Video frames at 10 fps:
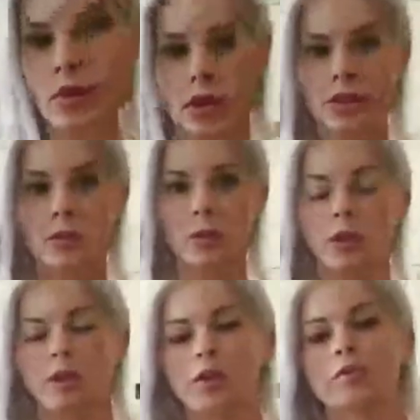All right, so we
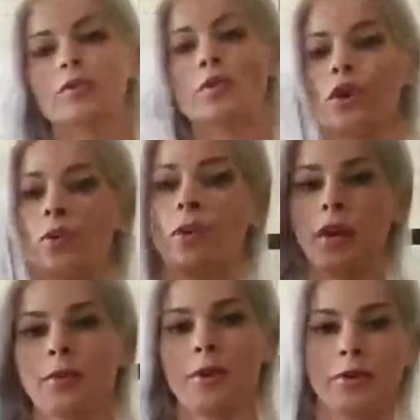are going to form,
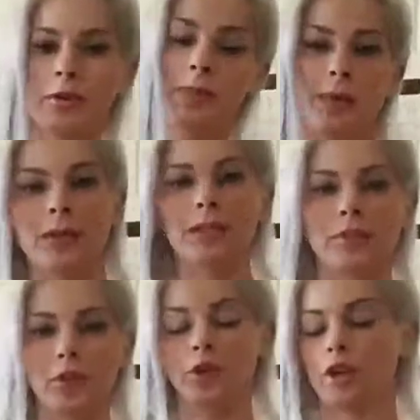make myself
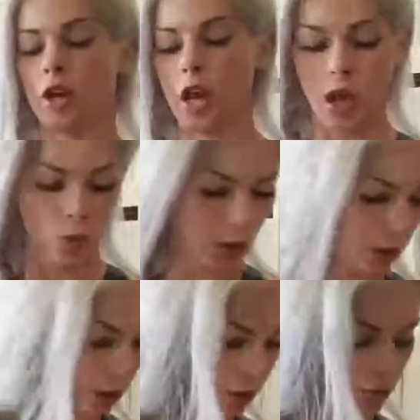shorter. We are
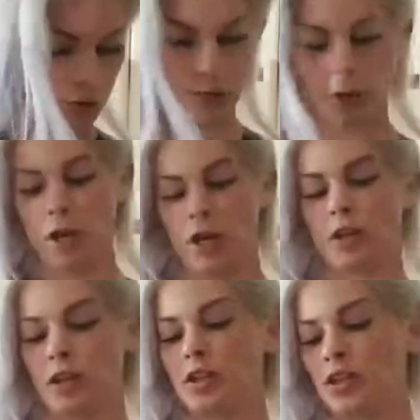going to form
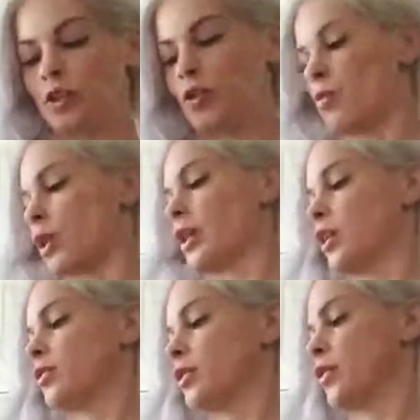the 2 bread
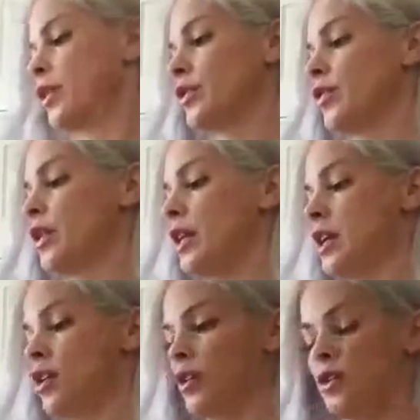loaves first for the
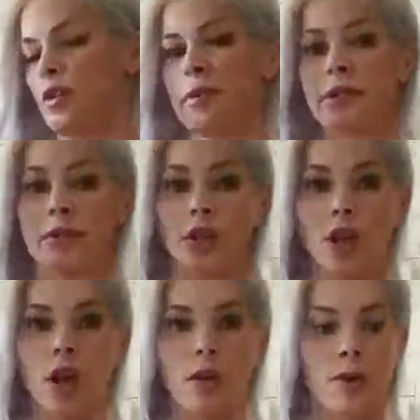King Arthur. I'm going to show you
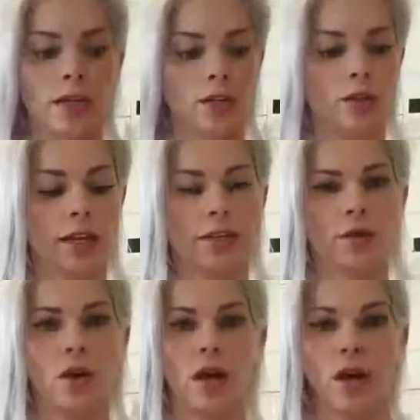how I do that.
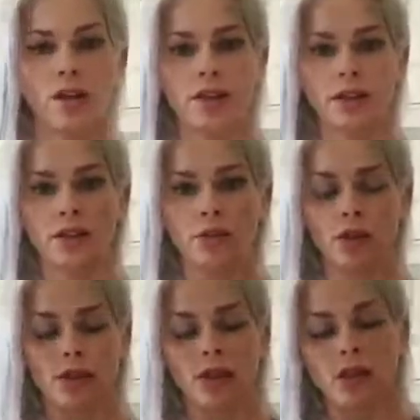So this is the
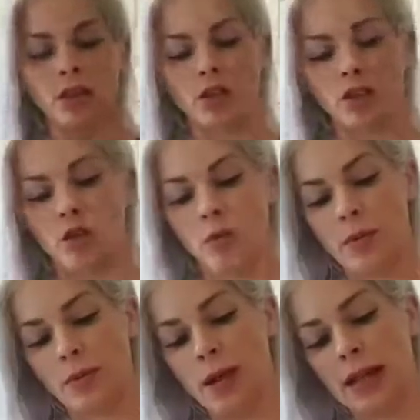risen dough
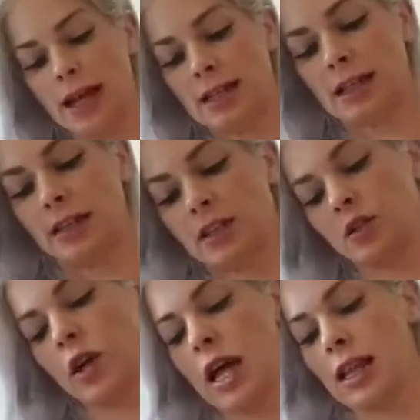we made last night.
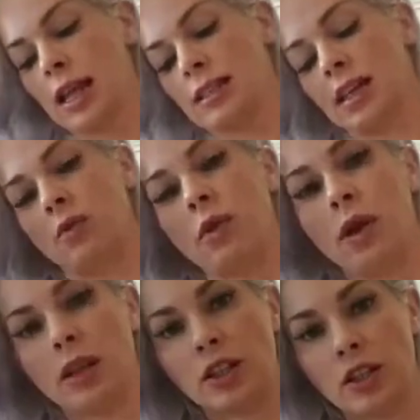So last night we've
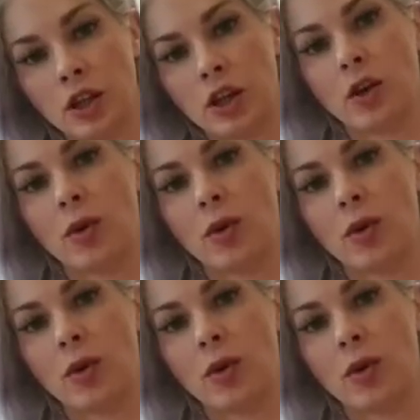got the starter.